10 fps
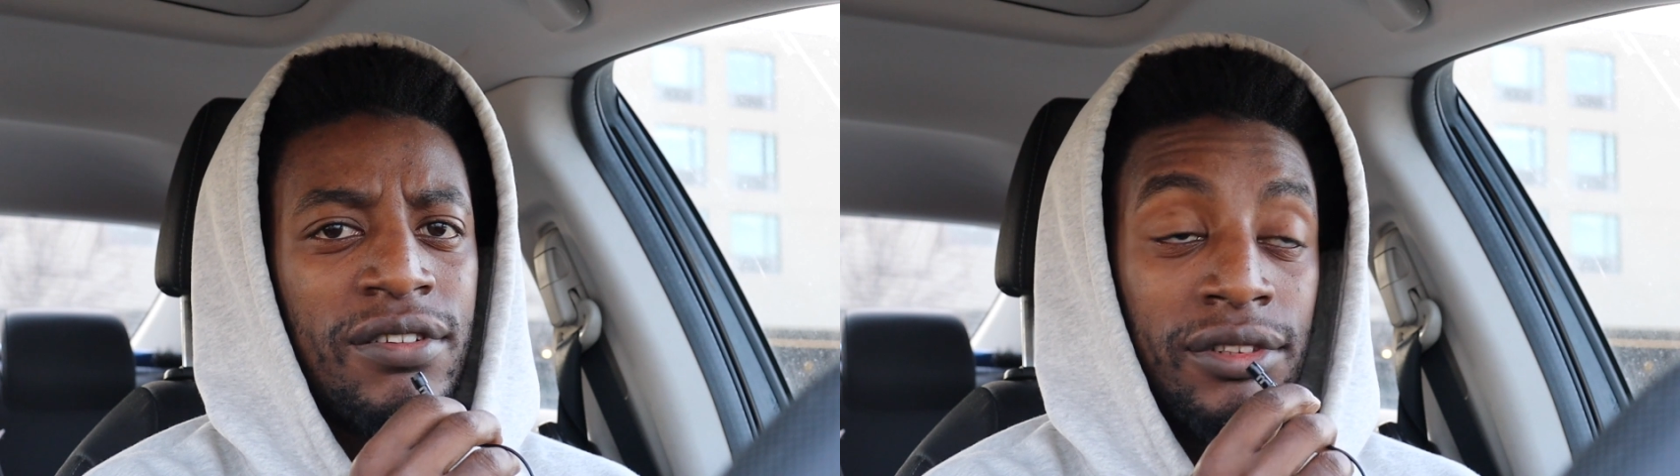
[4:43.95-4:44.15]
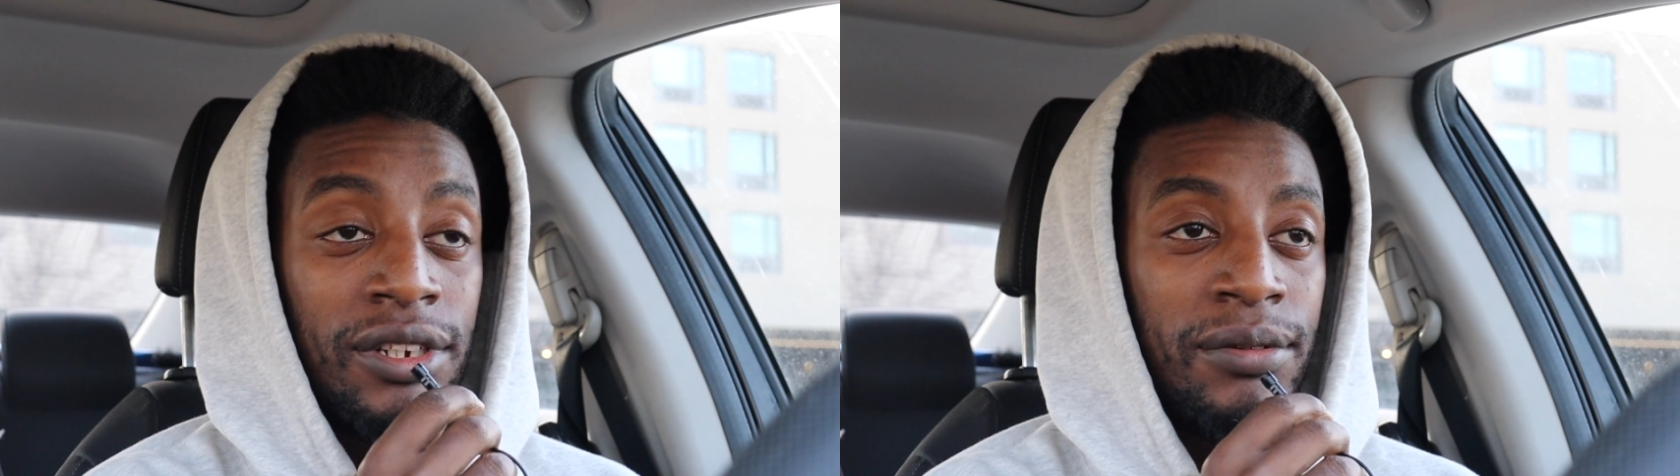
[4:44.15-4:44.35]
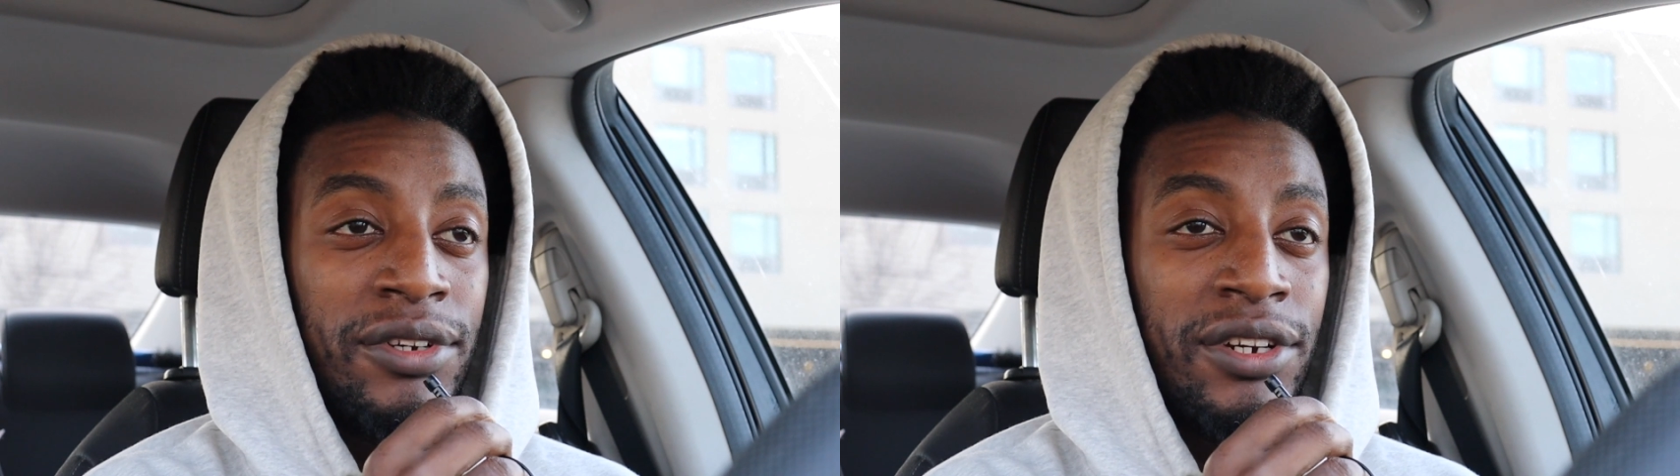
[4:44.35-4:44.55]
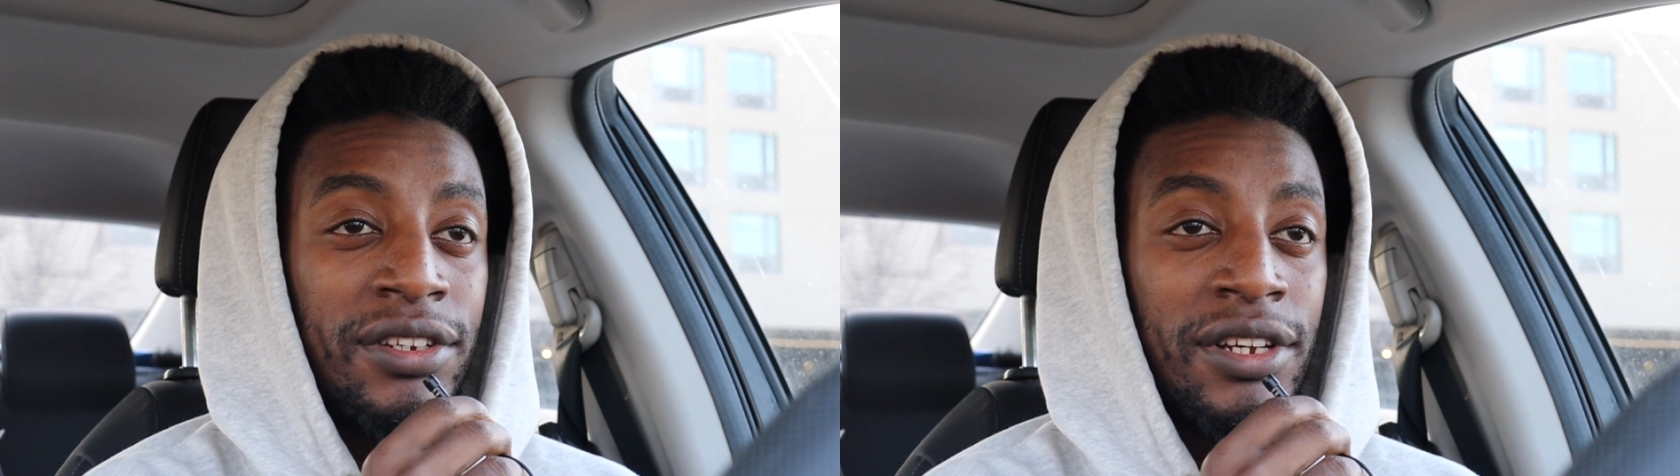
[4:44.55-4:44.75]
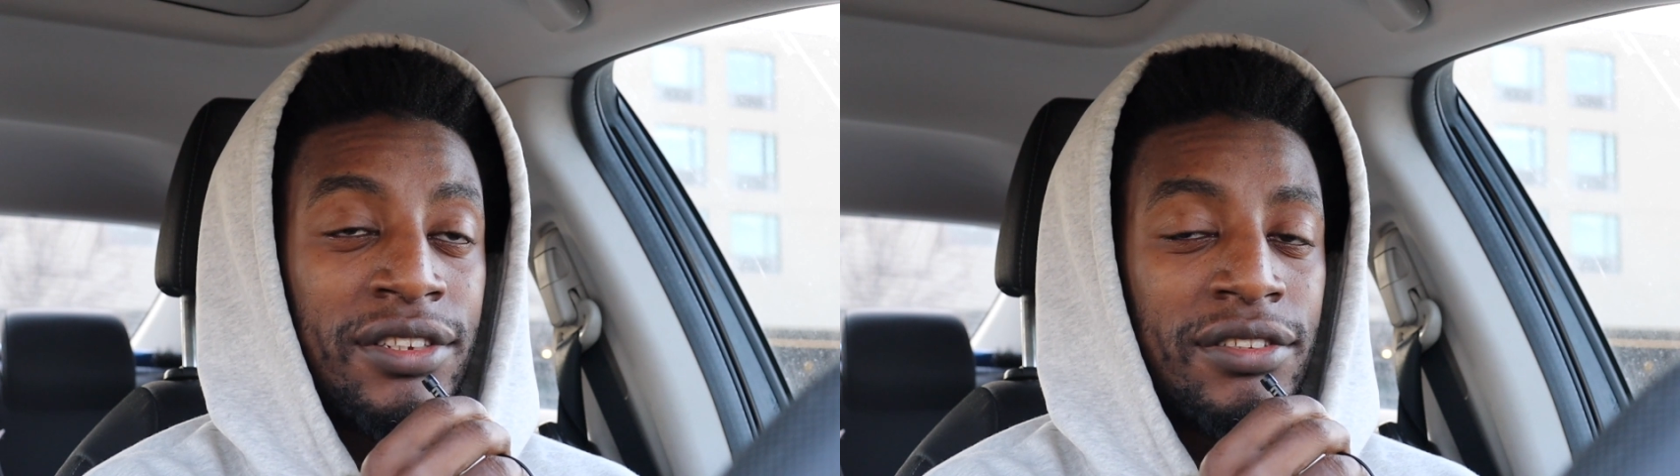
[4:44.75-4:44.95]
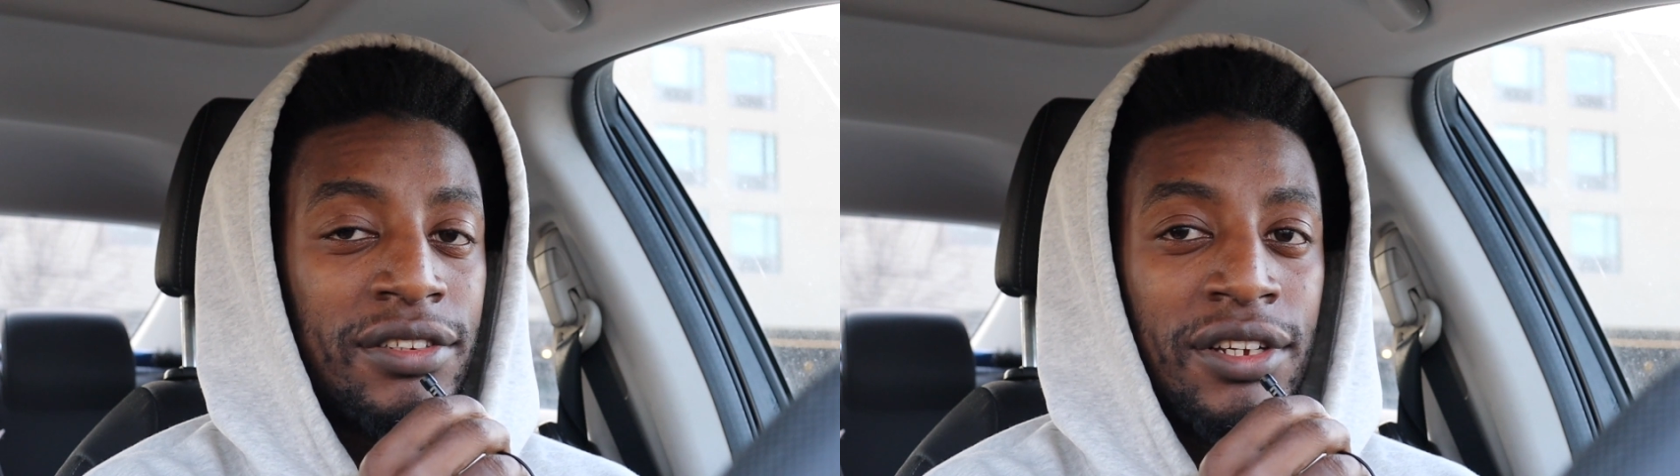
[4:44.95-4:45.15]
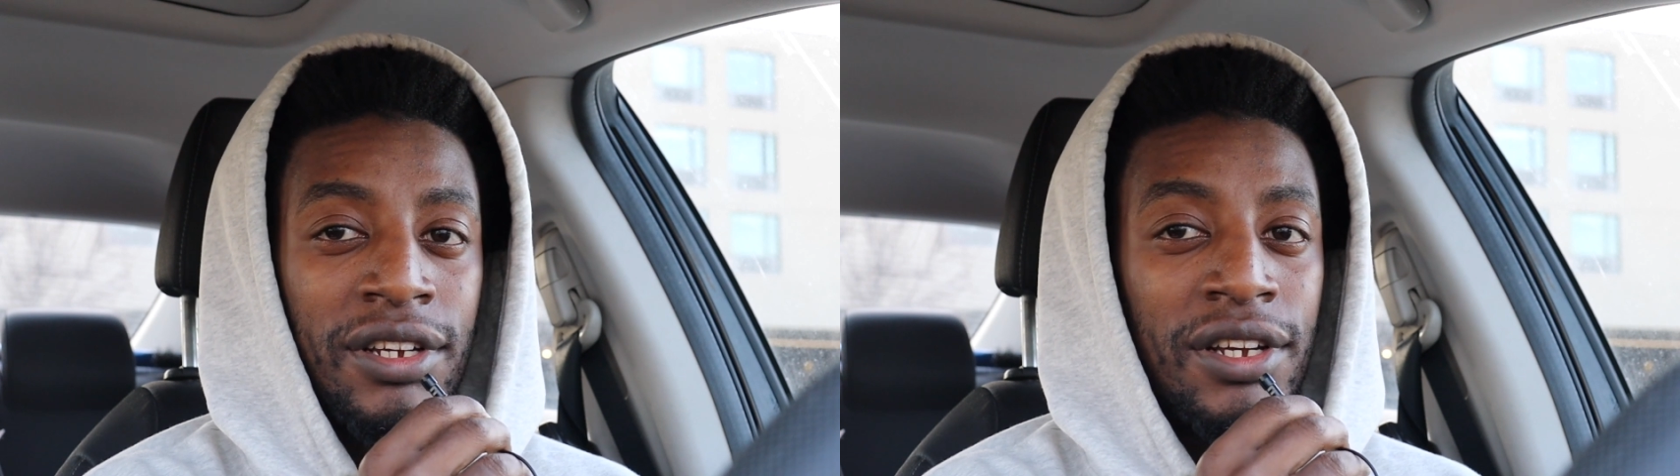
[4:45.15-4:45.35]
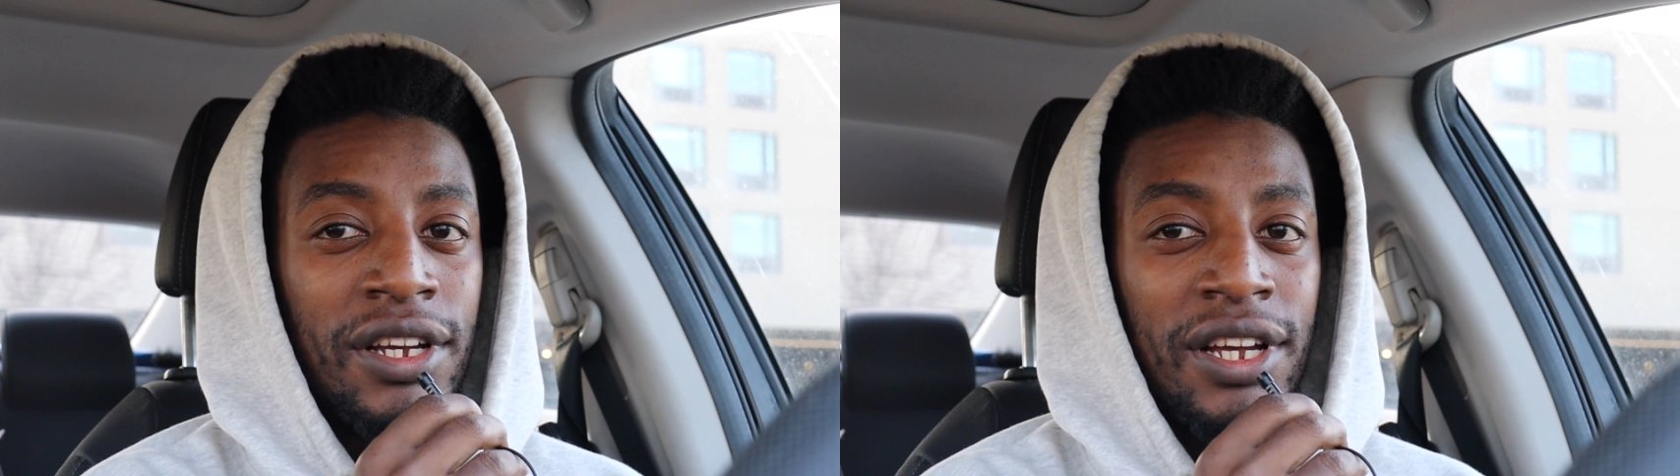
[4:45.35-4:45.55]
I realized
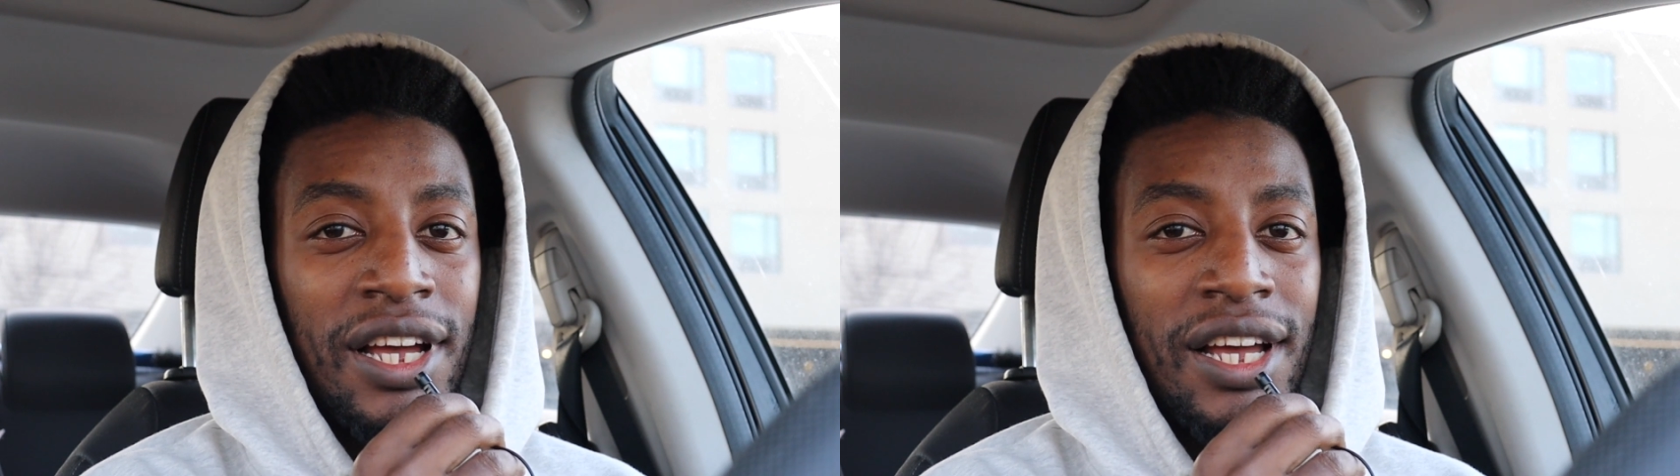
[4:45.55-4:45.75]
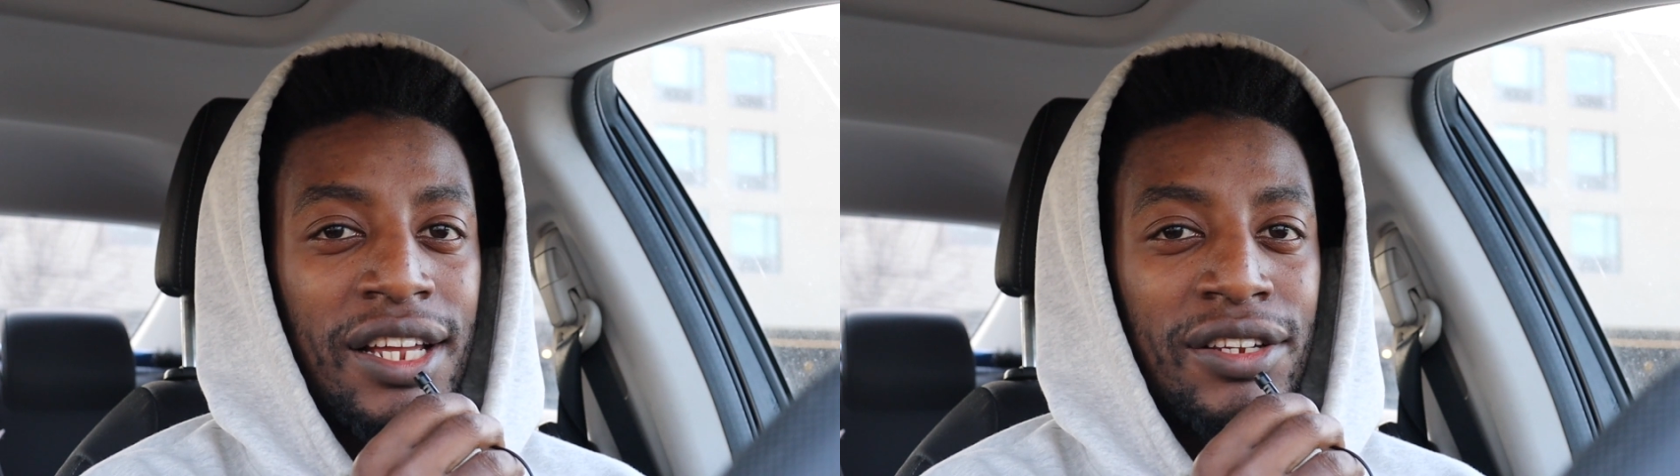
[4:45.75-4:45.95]
I